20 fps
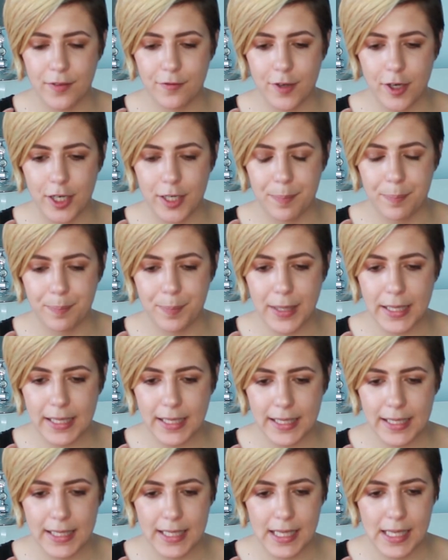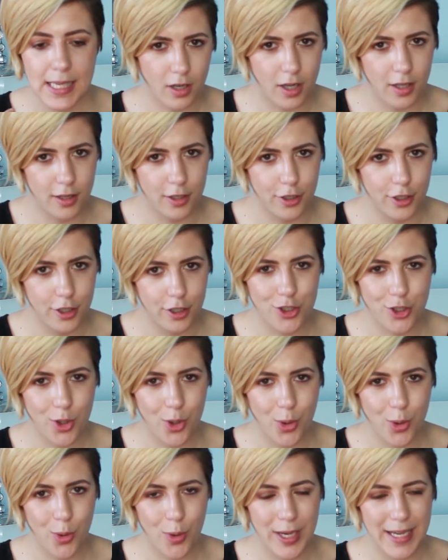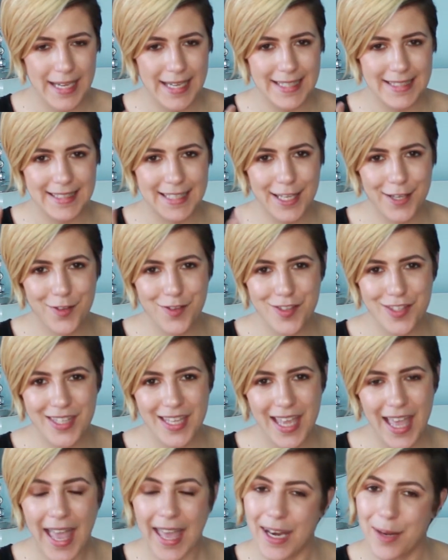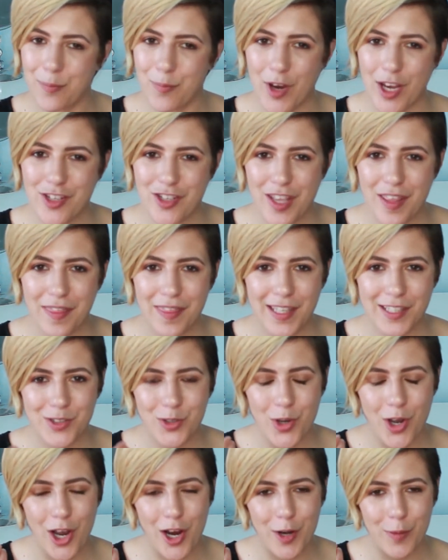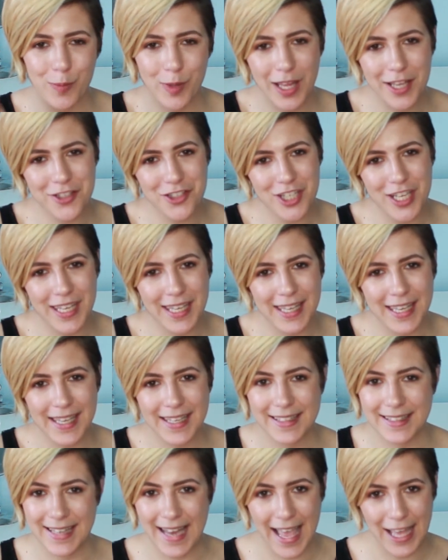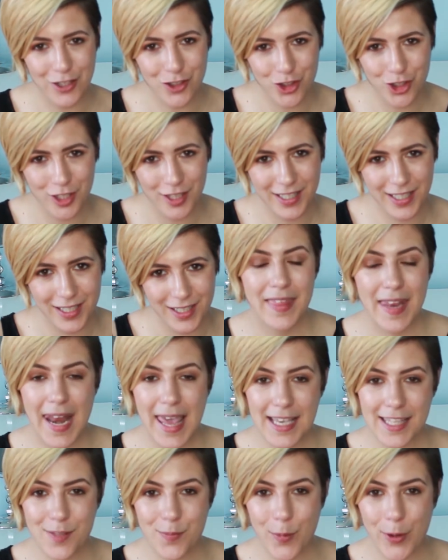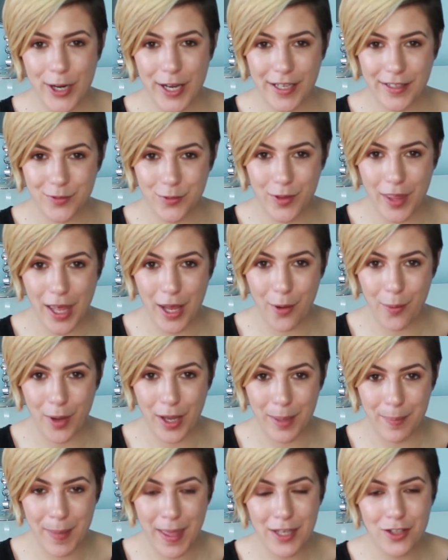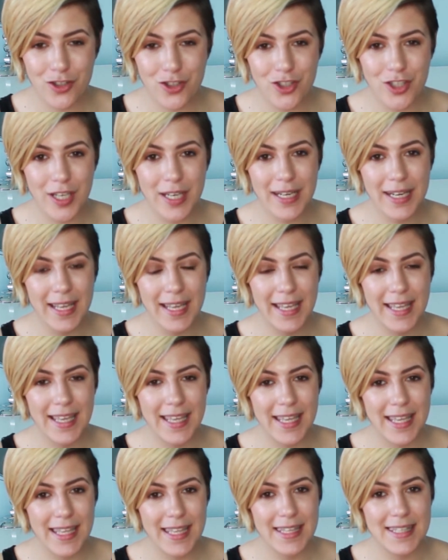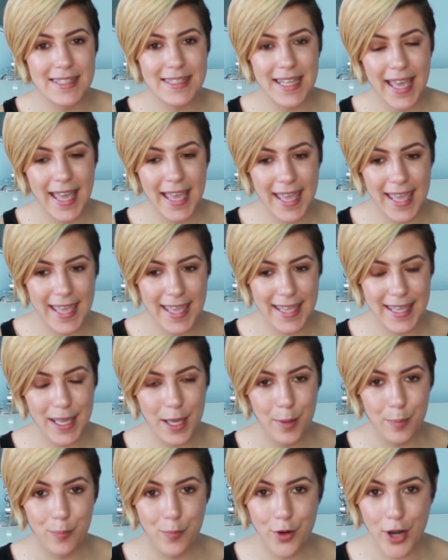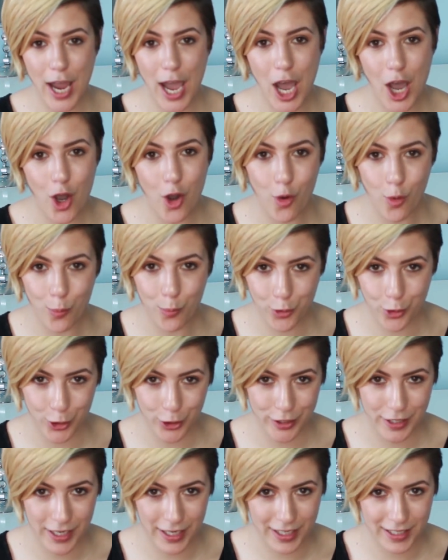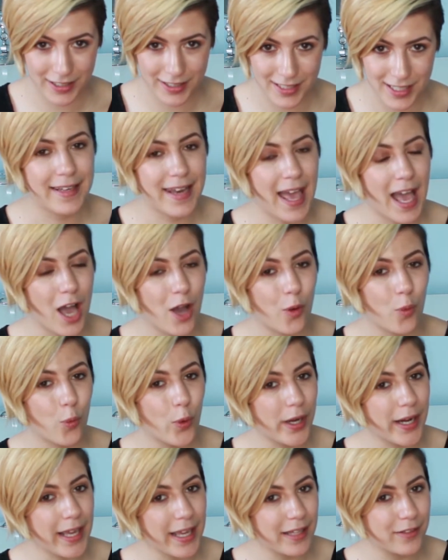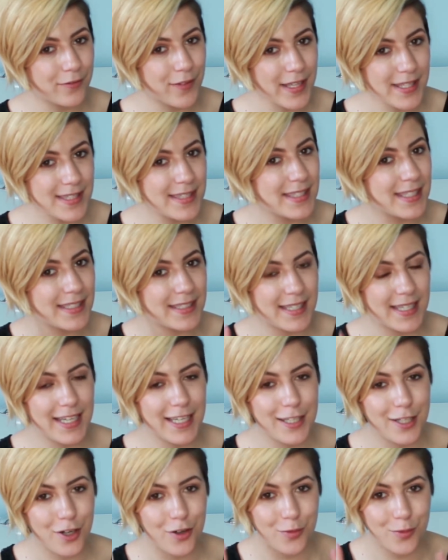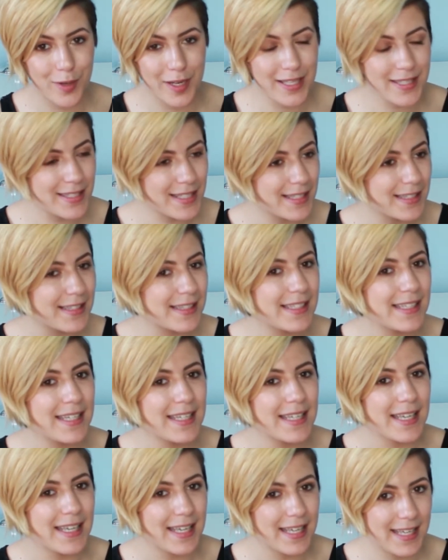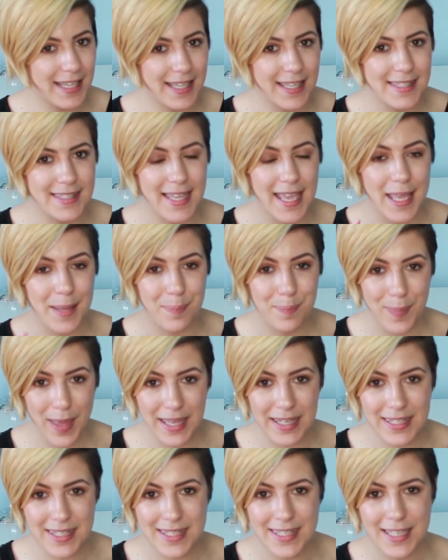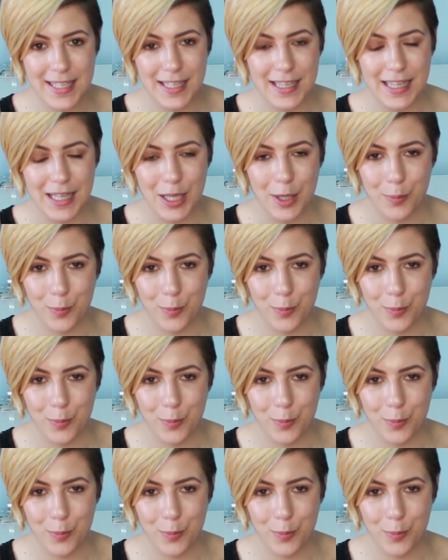a very pinky color, so it gives an impression that you are blushing naturally. The next product that I want to mention is a brow product. Now what I invested in recently is a pencil